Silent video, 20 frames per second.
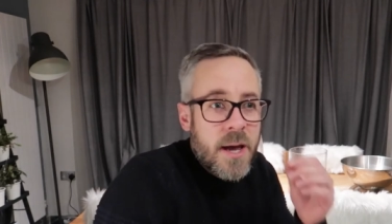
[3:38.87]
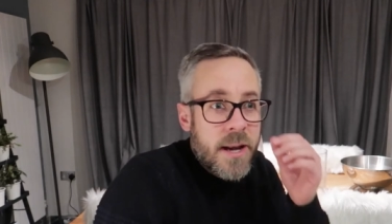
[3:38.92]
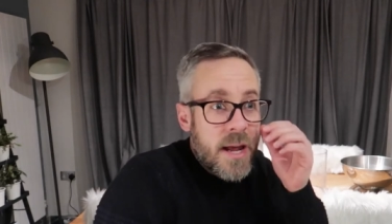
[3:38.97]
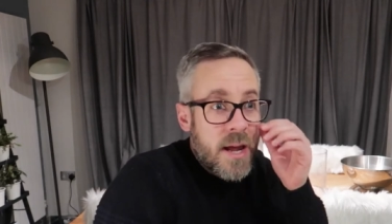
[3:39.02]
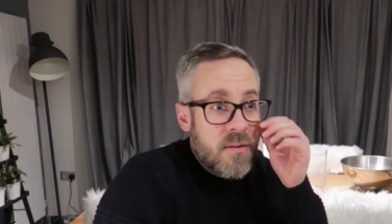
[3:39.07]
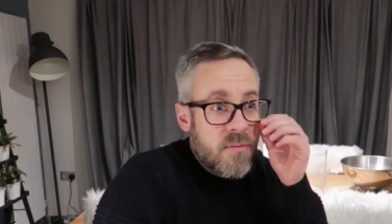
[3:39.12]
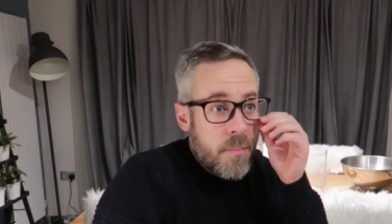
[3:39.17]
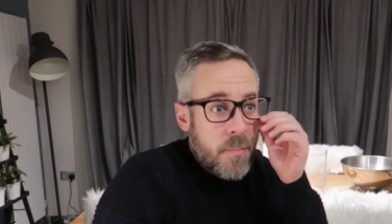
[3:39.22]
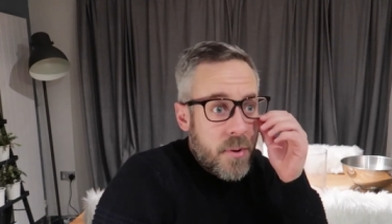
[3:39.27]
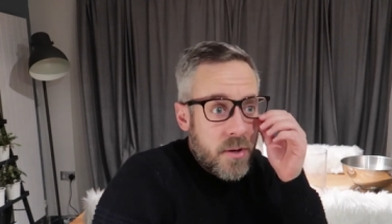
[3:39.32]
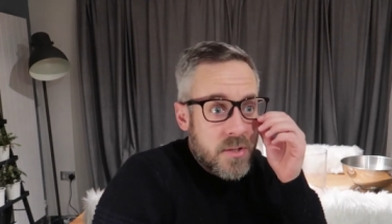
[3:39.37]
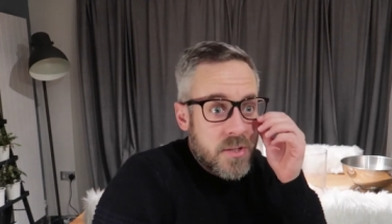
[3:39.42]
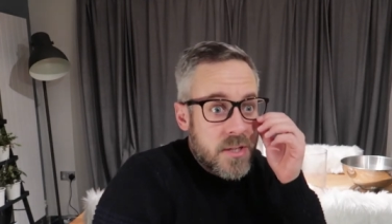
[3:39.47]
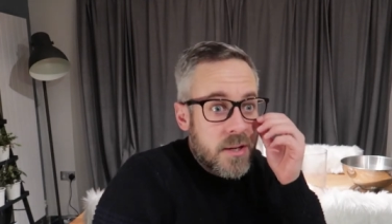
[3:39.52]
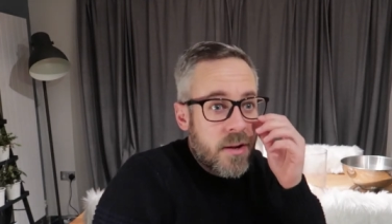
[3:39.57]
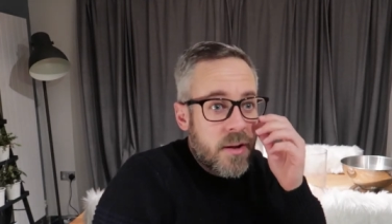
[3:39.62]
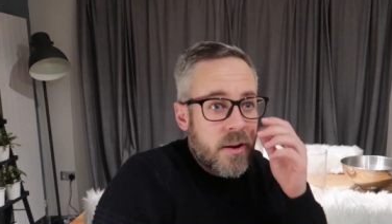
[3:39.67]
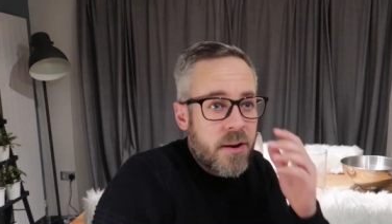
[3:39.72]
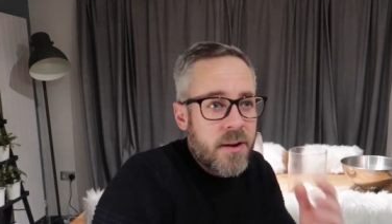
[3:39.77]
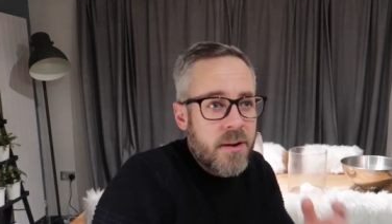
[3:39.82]
And I haven't
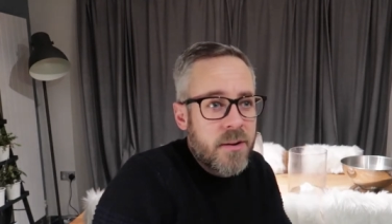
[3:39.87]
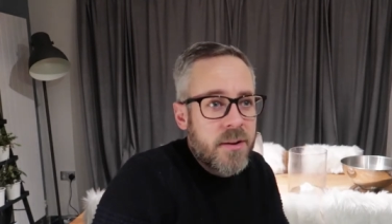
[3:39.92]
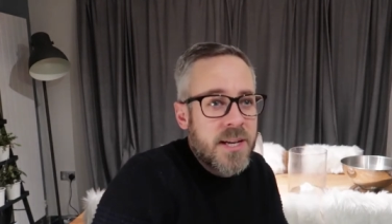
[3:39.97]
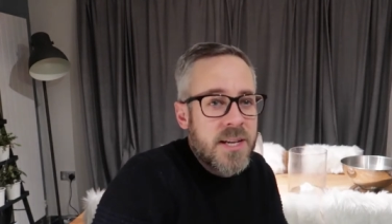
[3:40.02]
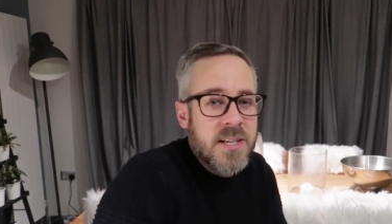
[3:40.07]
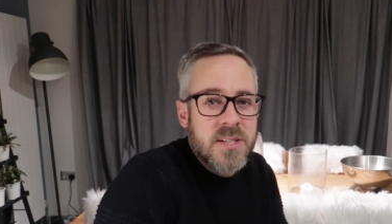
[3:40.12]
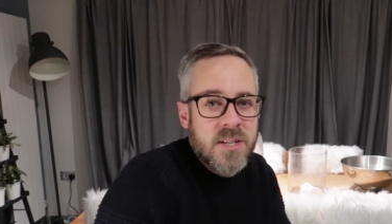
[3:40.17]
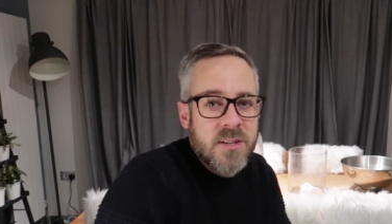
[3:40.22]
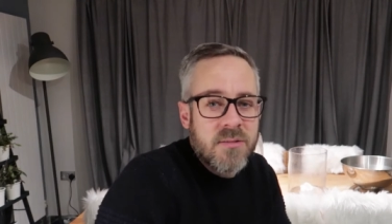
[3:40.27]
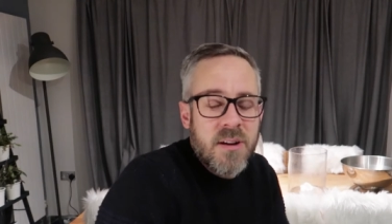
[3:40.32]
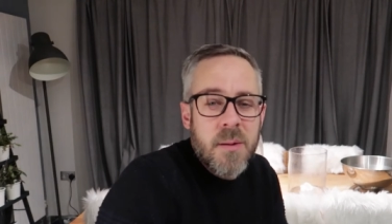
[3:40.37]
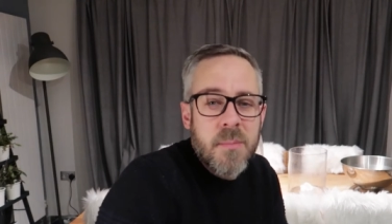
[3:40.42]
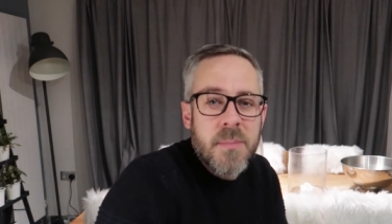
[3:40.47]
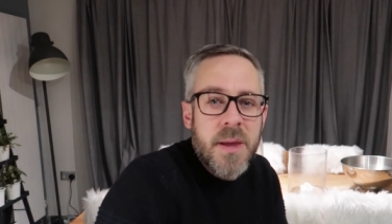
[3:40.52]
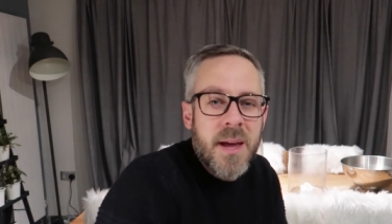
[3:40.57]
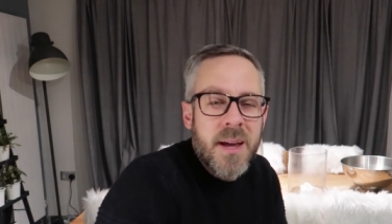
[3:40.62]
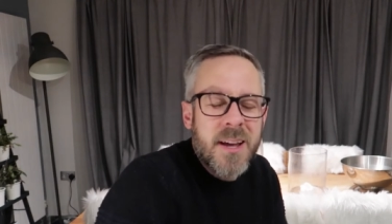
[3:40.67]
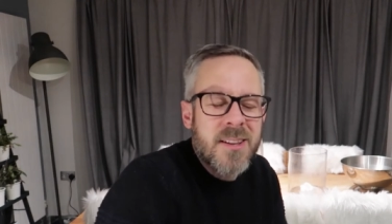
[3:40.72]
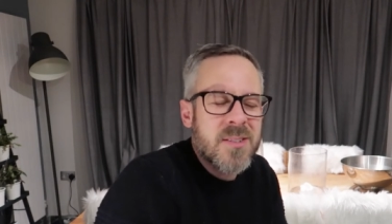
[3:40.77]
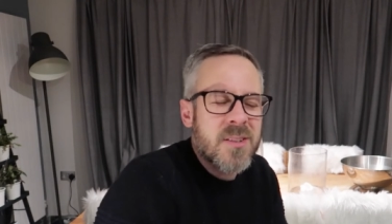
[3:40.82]
posted it on Instagram
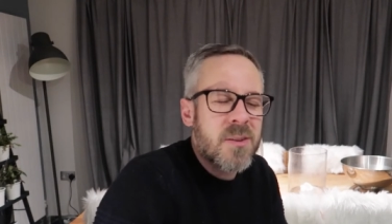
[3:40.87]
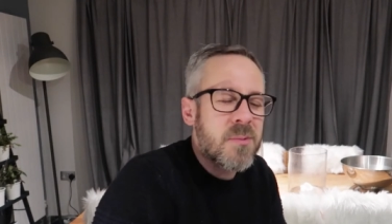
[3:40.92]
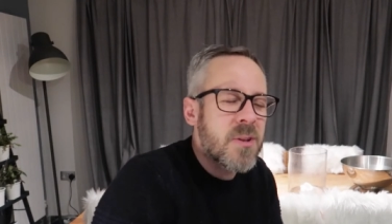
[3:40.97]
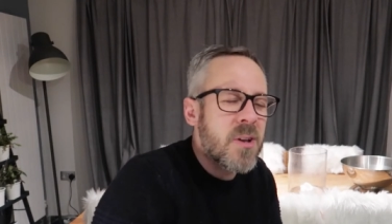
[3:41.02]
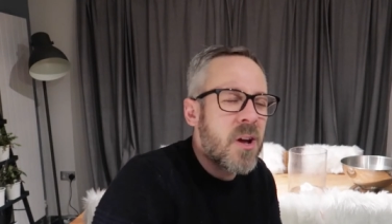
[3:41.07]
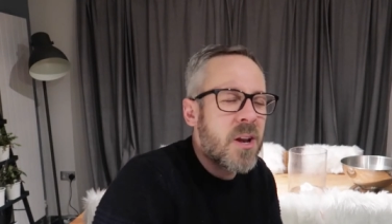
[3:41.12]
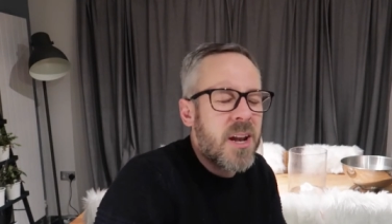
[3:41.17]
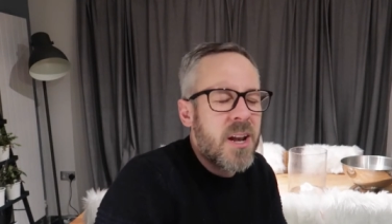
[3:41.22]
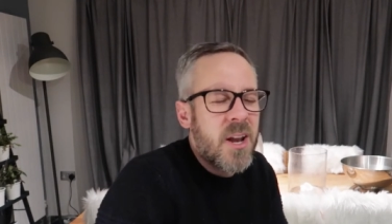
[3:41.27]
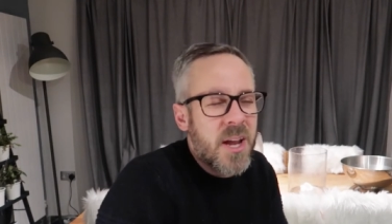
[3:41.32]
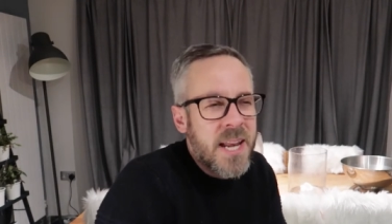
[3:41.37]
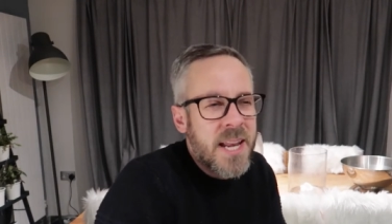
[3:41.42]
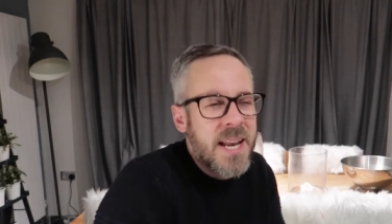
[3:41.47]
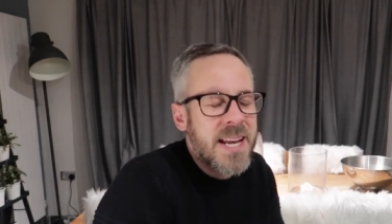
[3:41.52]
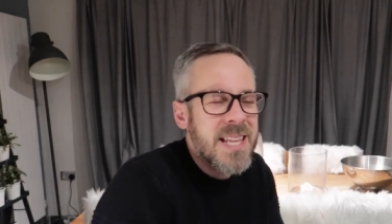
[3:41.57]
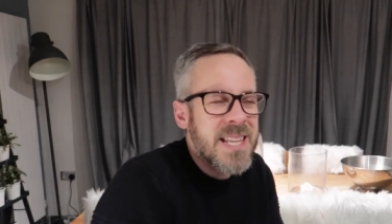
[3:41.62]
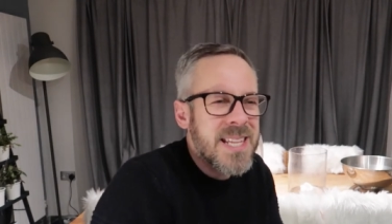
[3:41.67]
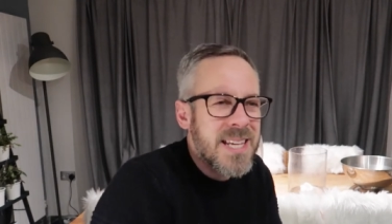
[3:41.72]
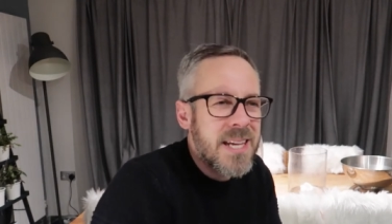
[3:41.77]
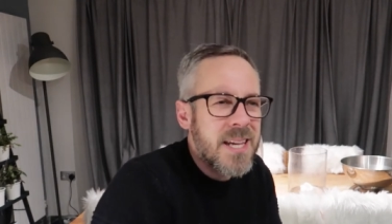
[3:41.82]
yet because I was kind of looking
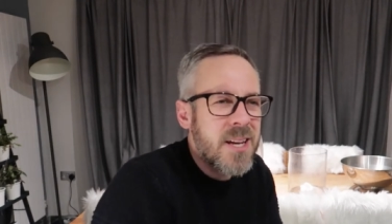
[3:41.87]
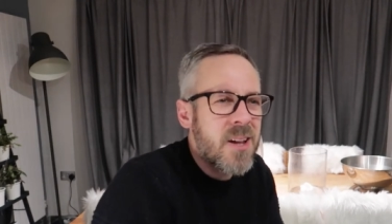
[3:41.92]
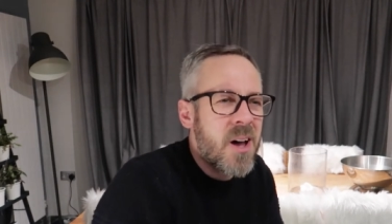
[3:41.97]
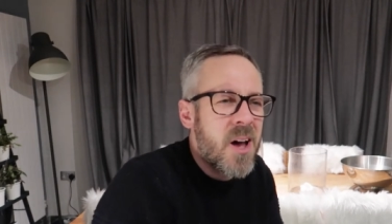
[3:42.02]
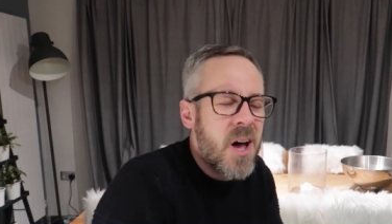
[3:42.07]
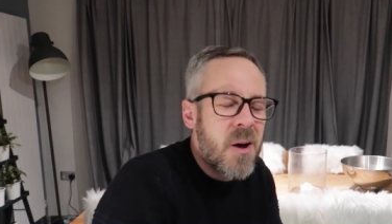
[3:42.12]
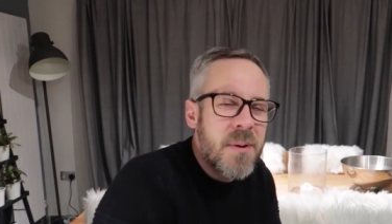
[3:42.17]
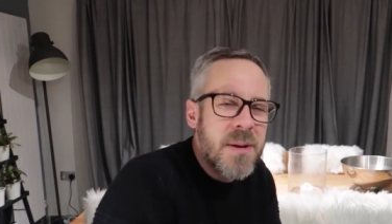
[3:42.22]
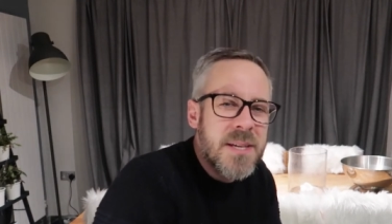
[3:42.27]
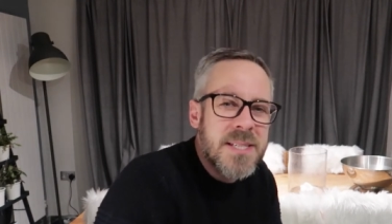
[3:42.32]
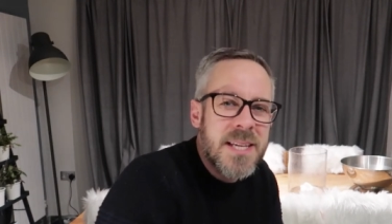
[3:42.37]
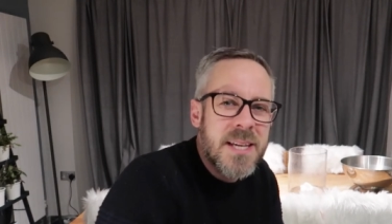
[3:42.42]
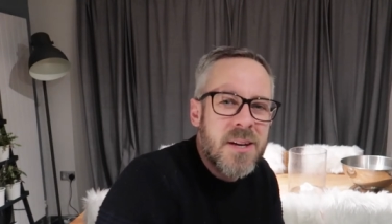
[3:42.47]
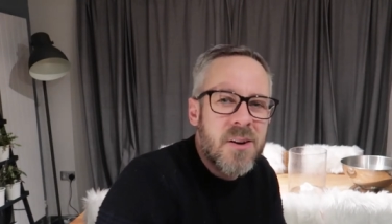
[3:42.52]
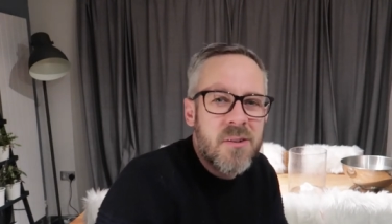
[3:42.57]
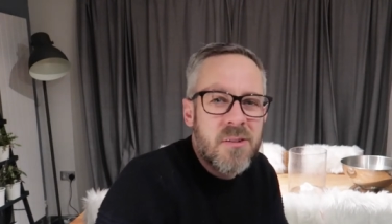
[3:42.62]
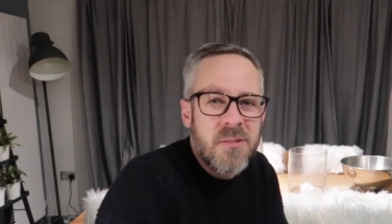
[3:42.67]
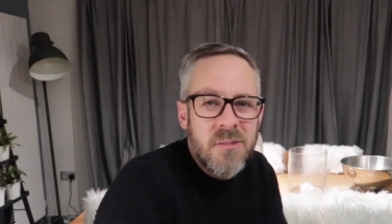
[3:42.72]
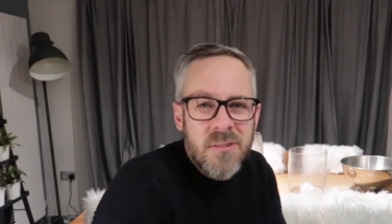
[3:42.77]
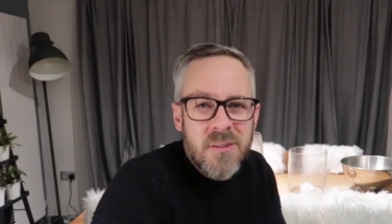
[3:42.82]
at it thinking, oh, is it
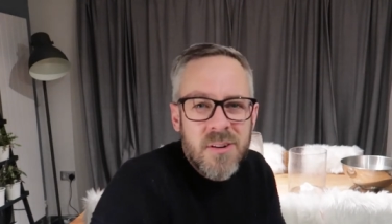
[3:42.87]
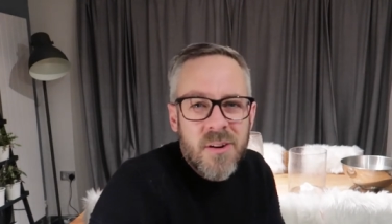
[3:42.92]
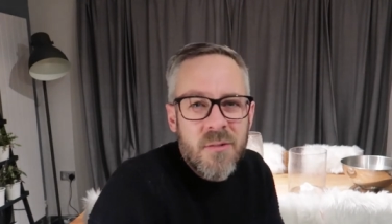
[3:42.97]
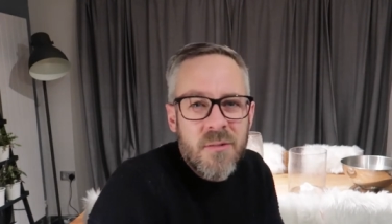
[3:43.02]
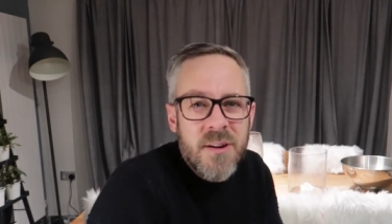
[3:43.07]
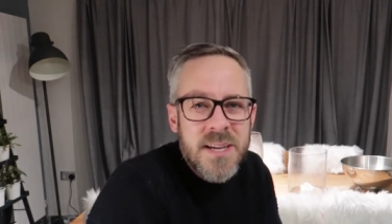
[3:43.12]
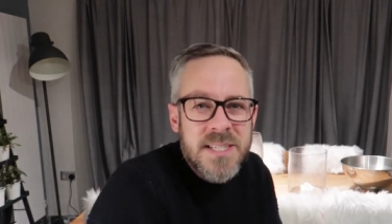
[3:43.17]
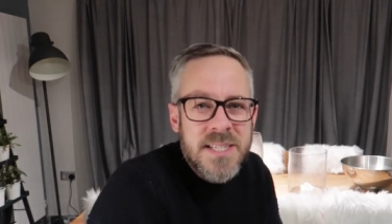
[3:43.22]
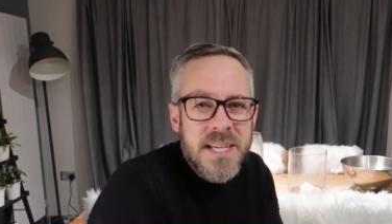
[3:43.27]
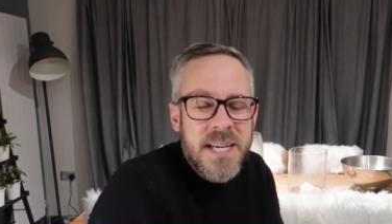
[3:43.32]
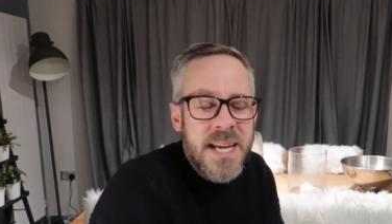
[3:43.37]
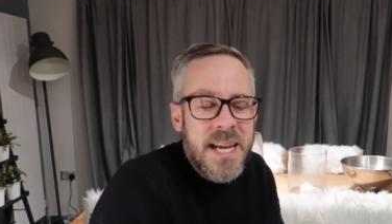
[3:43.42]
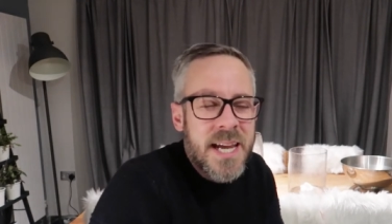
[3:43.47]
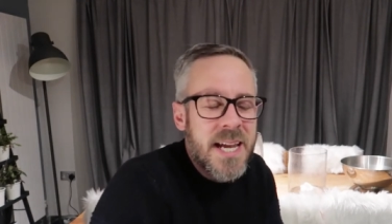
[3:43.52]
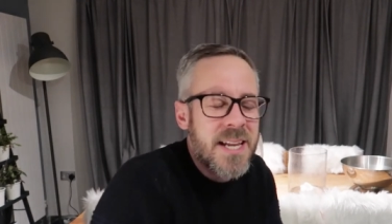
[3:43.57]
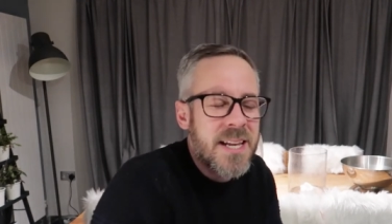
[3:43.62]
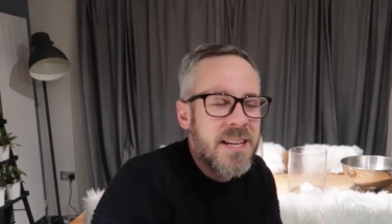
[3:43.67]
or isn't it?